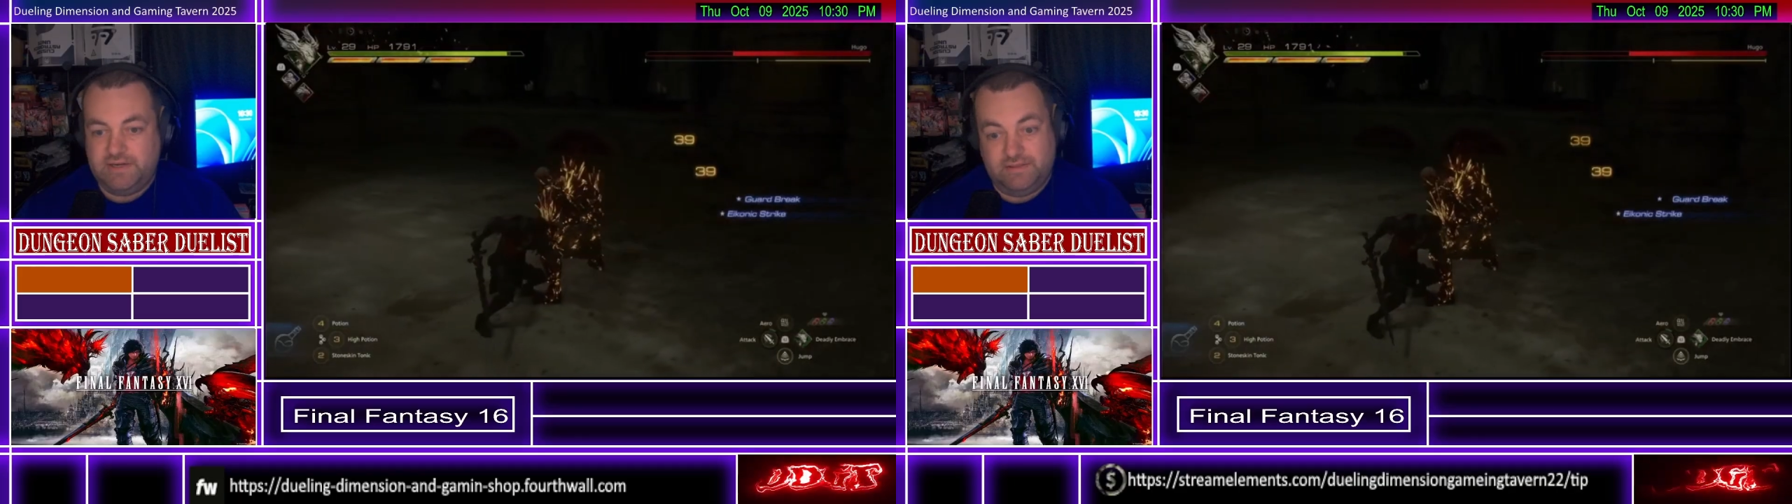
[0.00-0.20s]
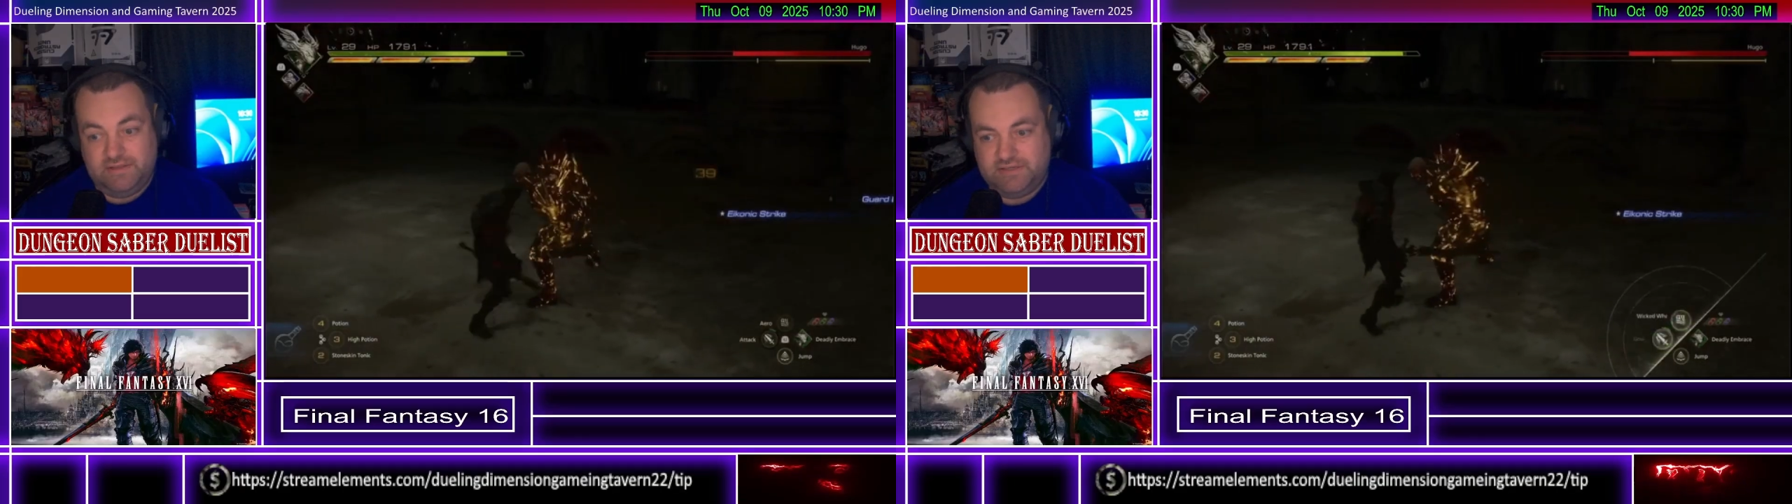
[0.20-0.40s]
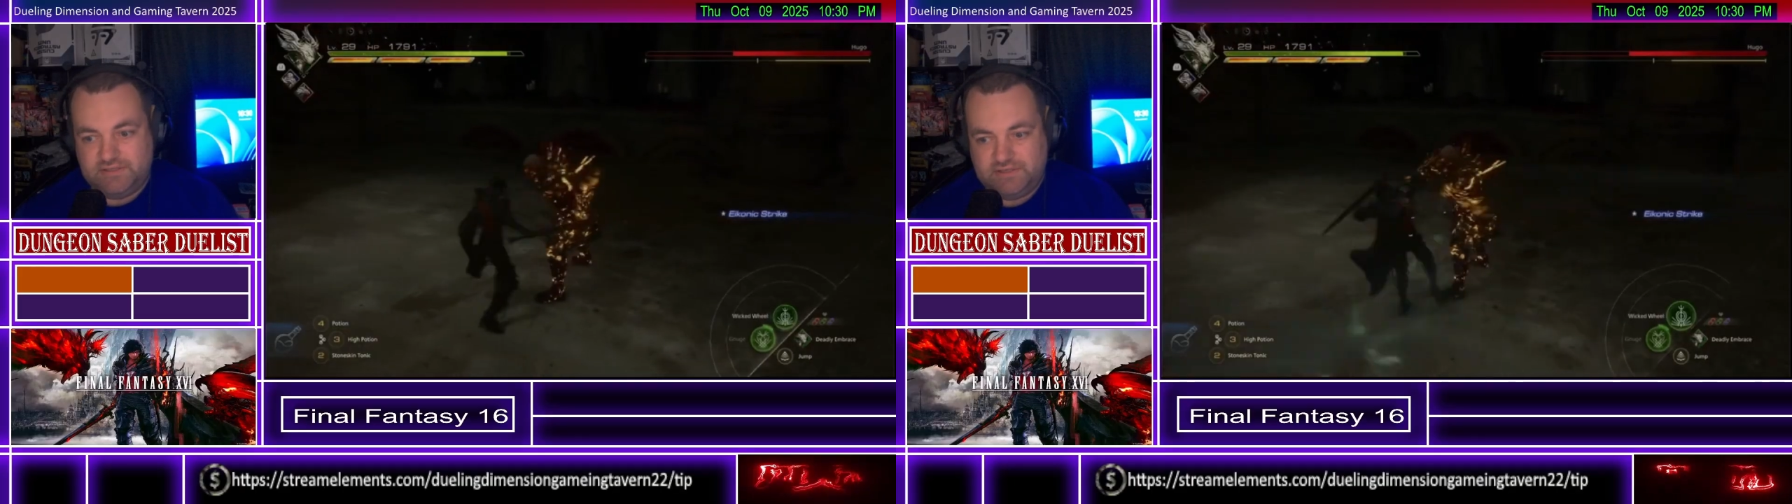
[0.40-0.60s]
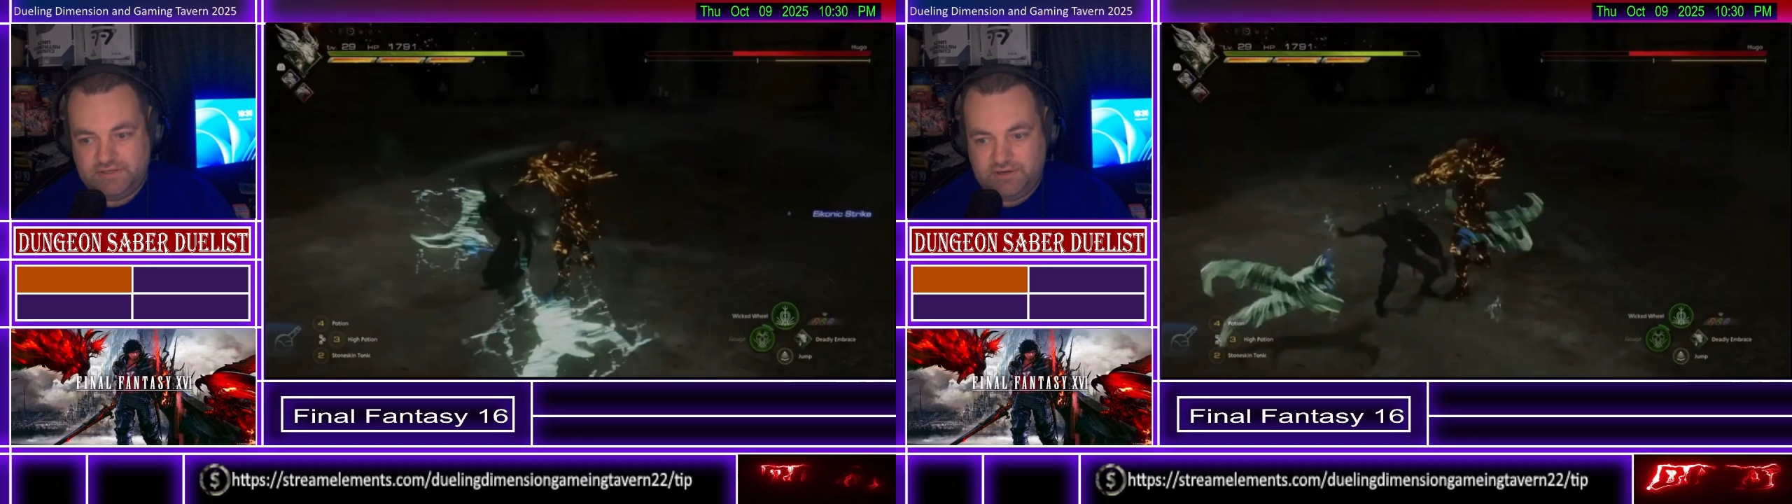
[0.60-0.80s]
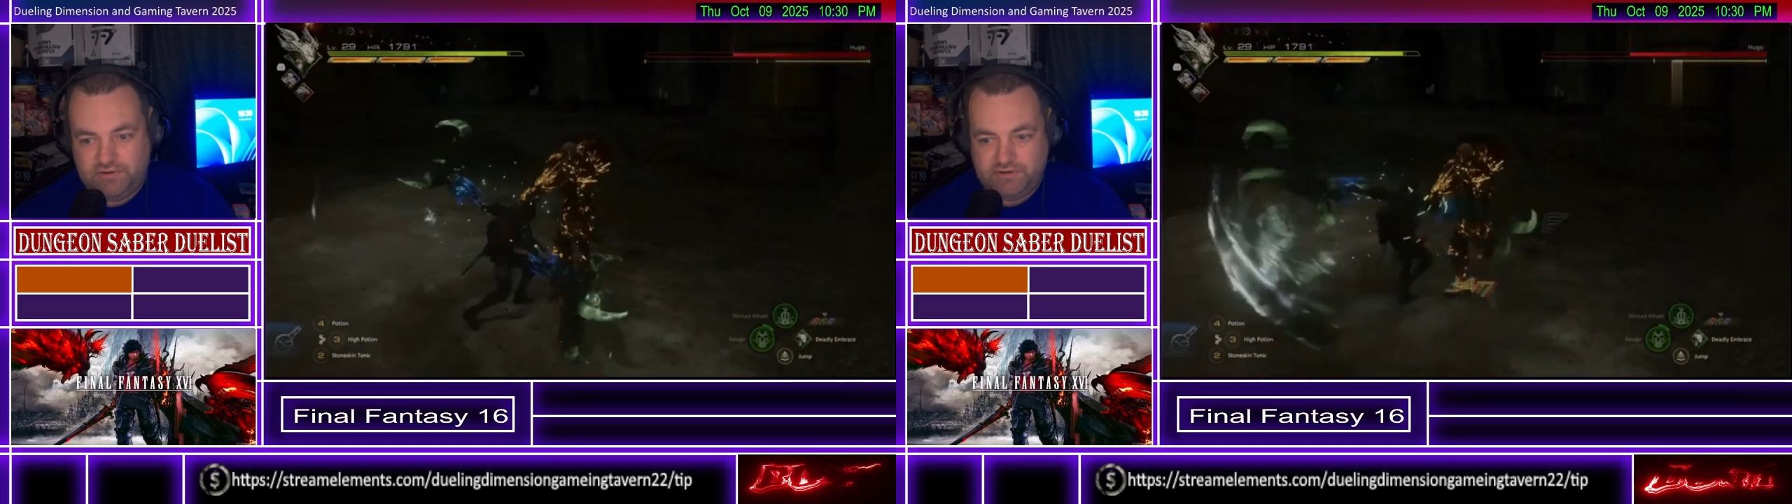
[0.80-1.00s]
unless,
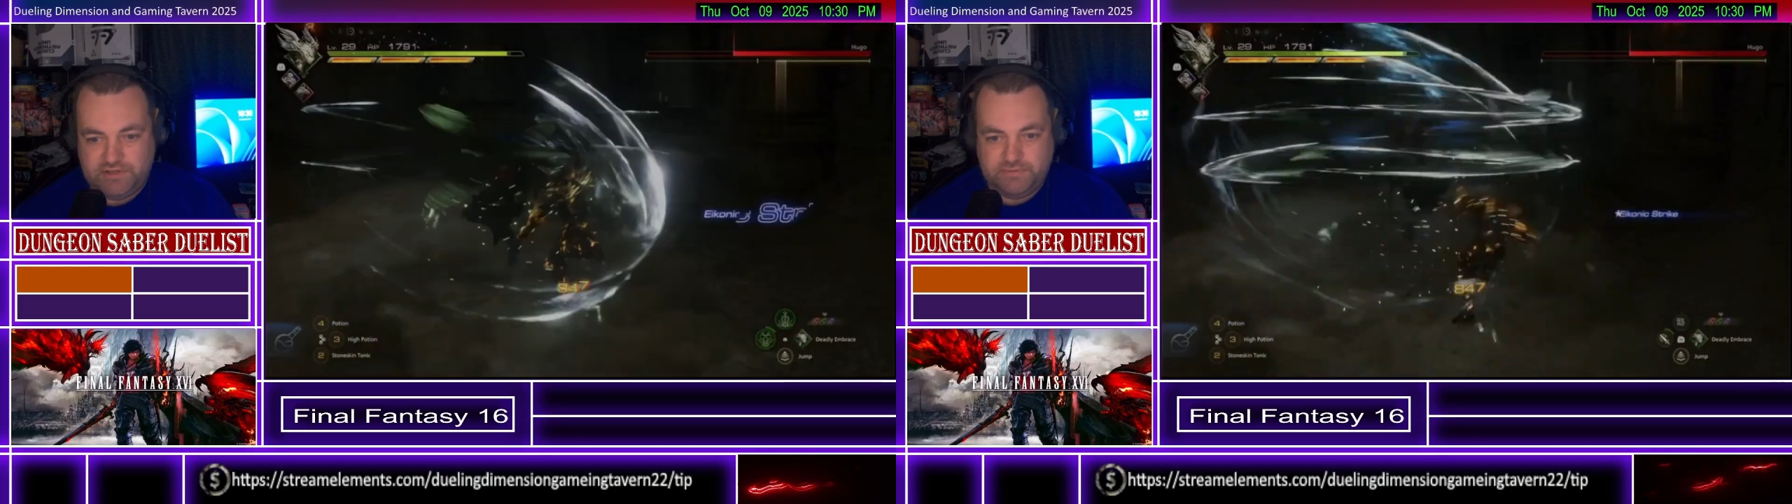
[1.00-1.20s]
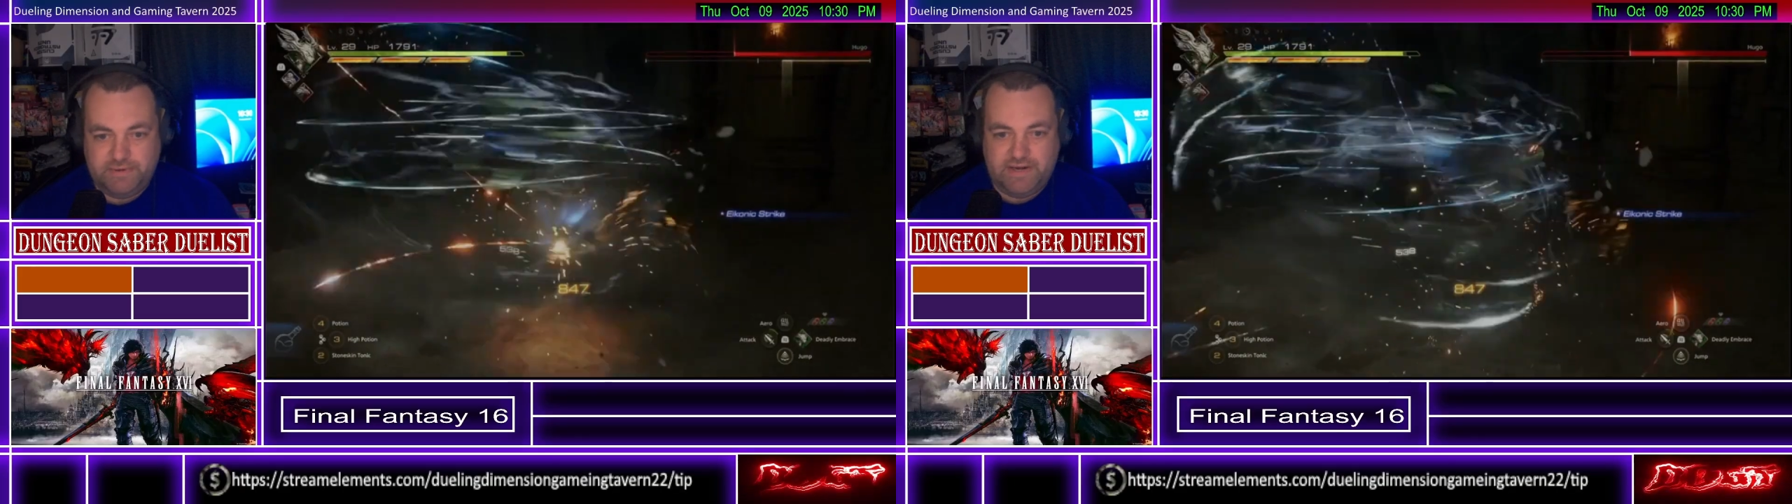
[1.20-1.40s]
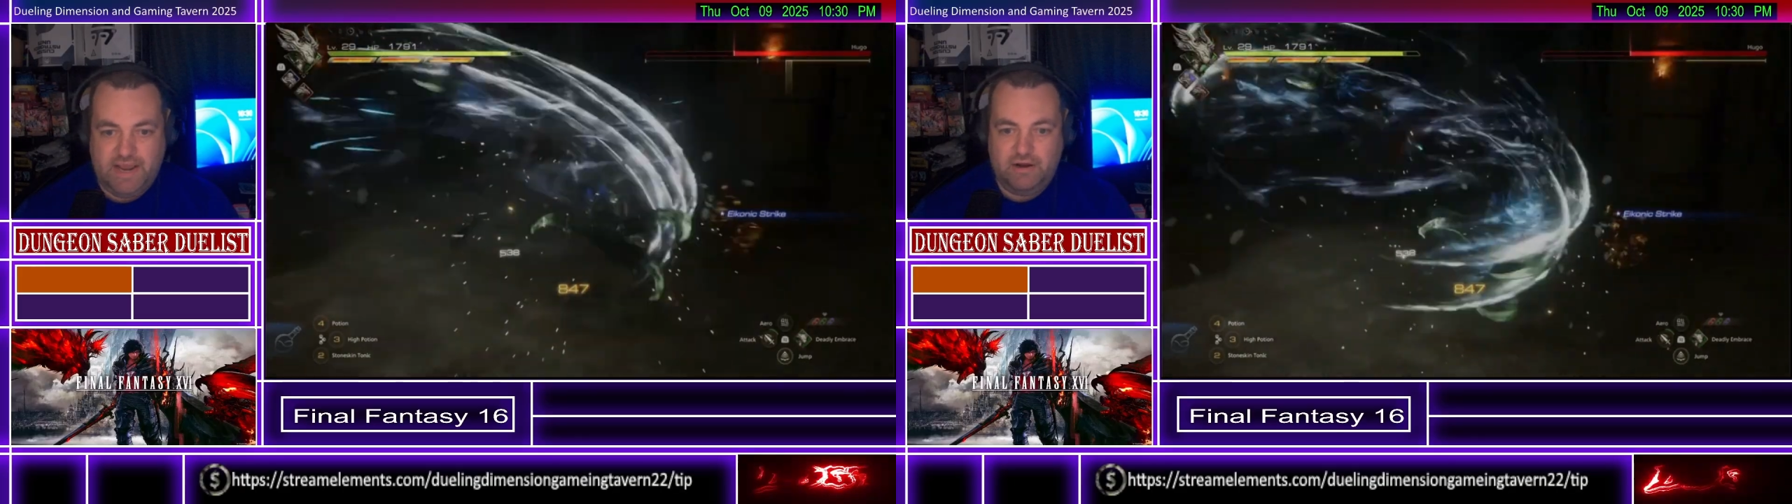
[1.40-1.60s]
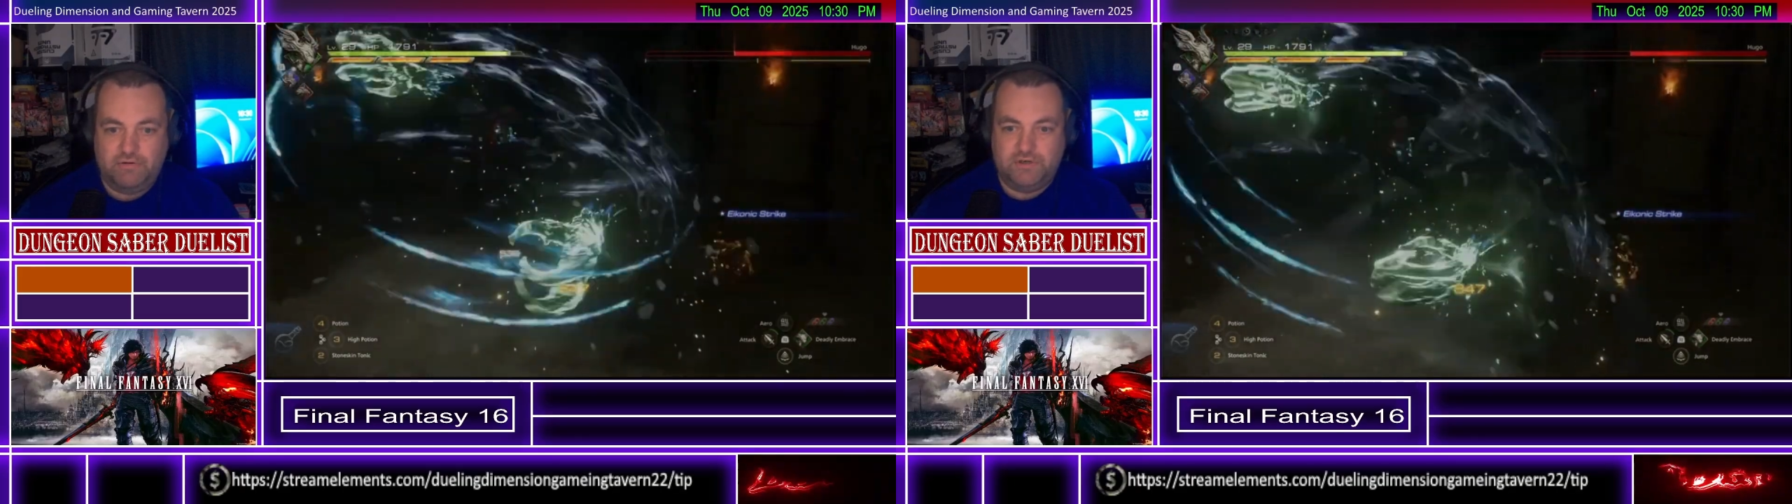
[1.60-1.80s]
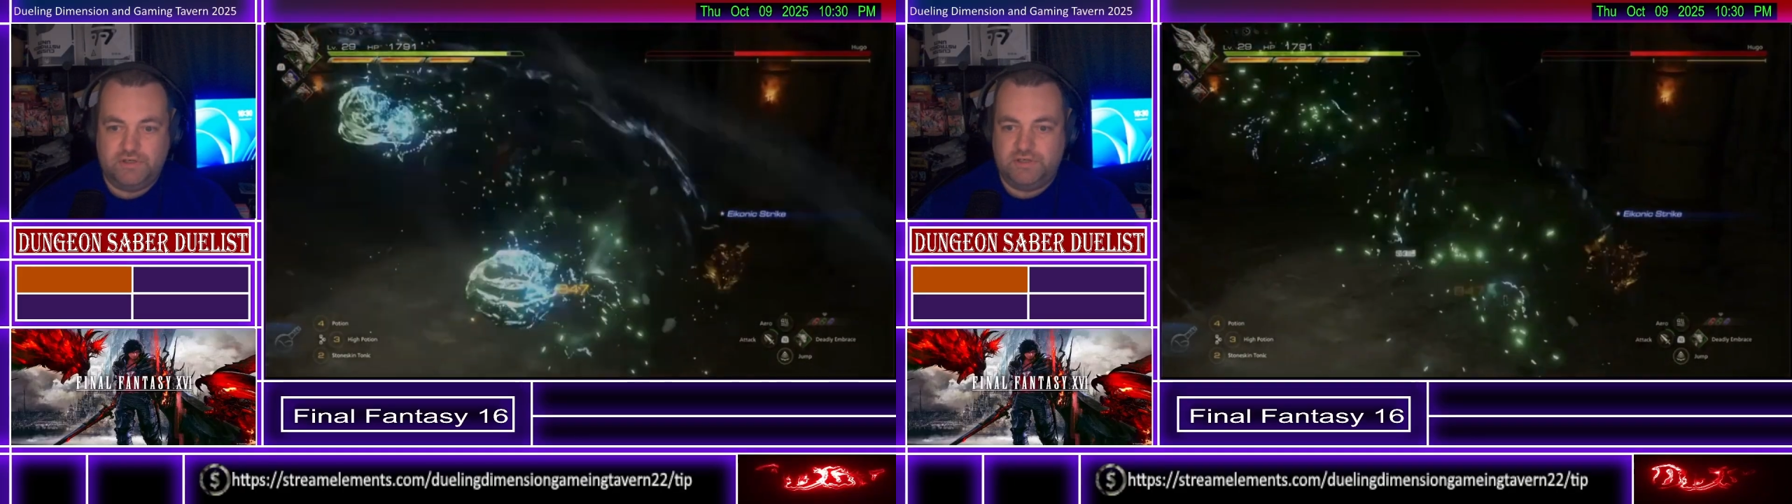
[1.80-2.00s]
you know, you spent
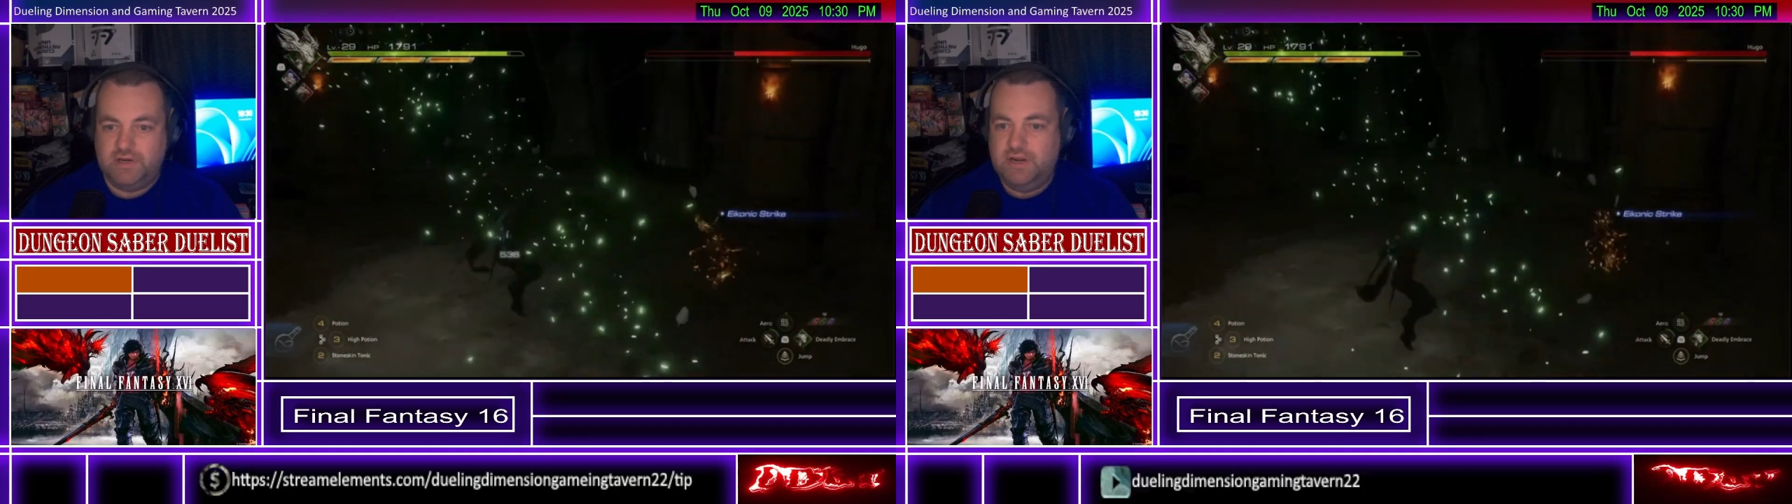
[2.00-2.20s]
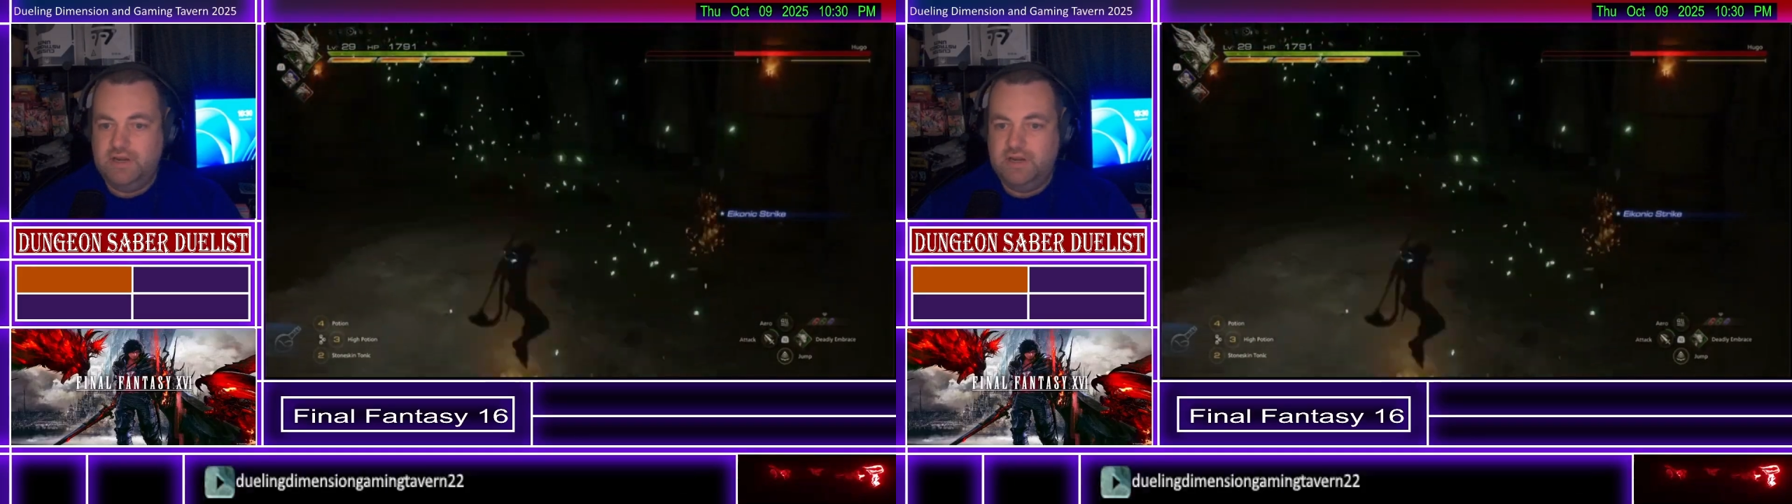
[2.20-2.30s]
hours